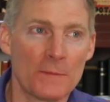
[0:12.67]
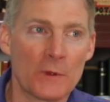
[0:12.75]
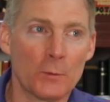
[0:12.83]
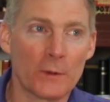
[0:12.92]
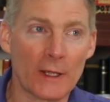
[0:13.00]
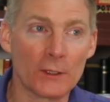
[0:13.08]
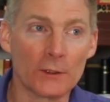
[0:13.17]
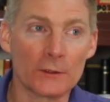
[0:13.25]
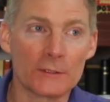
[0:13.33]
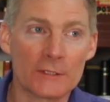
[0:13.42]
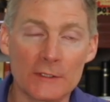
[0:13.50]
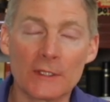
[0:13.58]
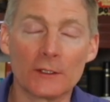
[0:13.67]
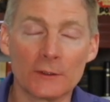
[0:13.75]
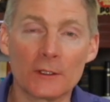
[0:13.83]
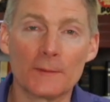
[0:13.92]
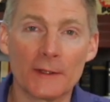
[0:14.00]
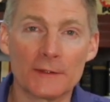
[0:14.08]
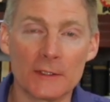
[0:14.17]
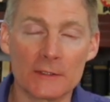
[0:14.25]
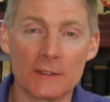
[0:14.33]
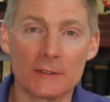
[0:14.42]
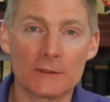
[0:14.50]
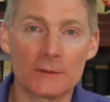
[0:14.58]
since I learned about this
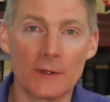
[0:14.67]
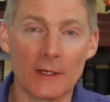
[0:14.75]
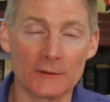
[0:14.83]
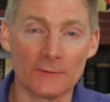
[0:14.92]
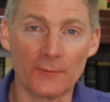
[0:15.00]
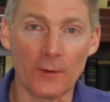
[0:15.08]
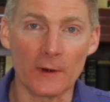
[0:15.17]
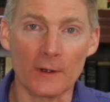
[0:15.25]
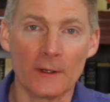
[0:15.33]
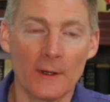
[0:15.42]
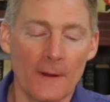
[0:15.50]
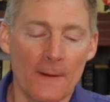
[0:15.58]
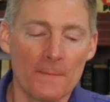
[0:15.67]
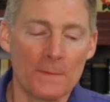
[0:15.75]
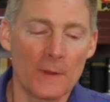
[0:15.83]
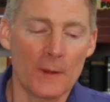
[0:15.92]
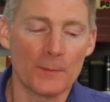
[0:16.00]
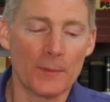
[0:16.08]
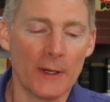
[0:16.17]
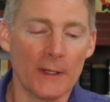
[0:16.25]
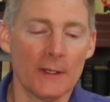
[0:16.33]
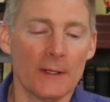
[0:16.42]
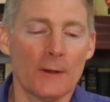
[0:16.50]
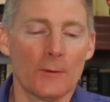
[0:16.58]
since 2004.
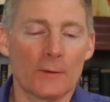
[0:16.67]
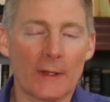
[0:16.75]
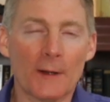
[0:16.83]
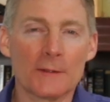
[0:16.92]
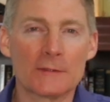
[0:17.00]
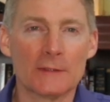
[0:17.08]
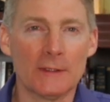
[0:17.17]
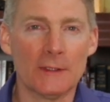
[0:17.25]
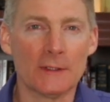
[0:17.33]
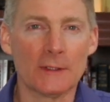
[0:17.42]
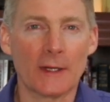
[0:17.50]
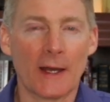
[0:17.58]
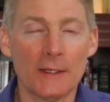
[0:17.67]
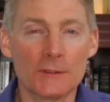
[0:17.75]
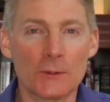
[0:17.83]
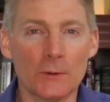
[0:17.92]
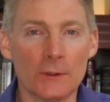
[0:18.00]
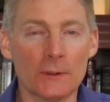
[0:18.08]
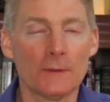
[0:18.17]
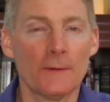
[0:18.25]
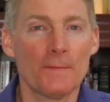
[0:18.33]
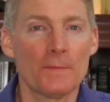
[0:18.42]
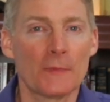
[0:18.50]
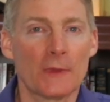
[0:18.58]
But when I was in high school,
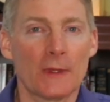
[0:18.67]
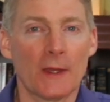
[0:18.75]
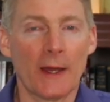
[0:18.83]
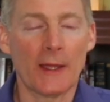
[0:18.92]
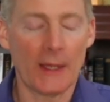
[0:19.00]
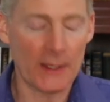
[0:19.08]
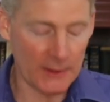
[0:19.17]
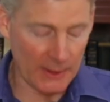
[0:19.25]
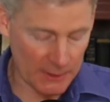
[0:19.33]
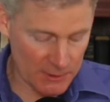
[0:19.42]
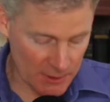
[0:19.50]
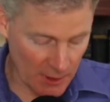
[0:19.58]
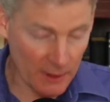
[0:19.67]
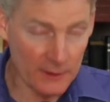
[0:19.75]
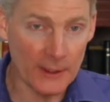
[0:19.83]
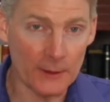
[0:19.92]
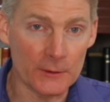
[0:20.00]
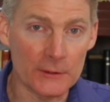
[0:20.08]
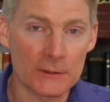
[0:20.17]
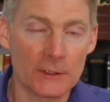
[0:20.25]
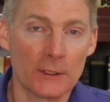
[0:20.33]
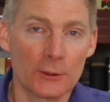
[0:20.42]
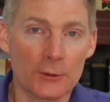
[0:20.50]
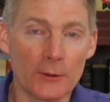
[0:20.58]
I had a scar that was
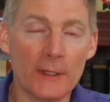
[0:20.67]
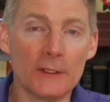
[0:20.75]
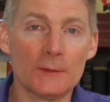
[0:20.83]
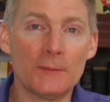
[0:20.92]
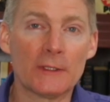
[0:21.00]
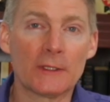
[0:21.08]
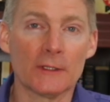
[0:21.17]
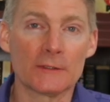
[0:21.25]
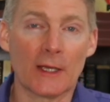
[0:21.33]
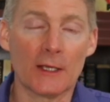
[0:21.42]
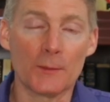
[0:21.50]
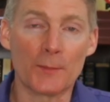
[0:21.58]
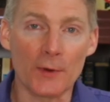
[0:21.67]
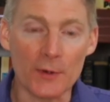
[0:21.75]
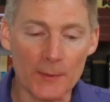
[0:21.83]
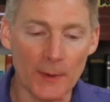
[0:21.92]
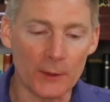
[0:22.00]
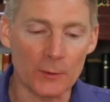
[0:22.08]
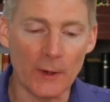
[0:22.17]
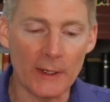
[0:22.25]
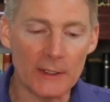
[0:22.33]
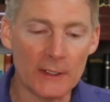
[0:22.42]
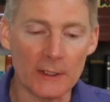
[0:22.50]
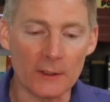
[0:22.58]
created because I had a birthmark right
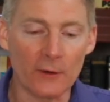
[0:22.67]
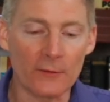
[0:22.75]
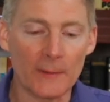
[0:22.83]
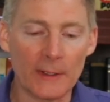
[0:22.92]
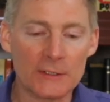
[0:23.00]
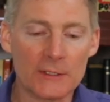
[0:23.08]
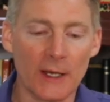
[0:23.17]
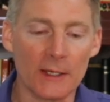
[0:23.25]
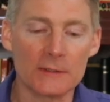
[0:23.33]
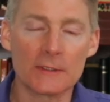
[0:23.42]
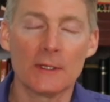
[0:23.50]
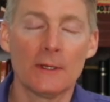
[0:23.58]
here over my chest,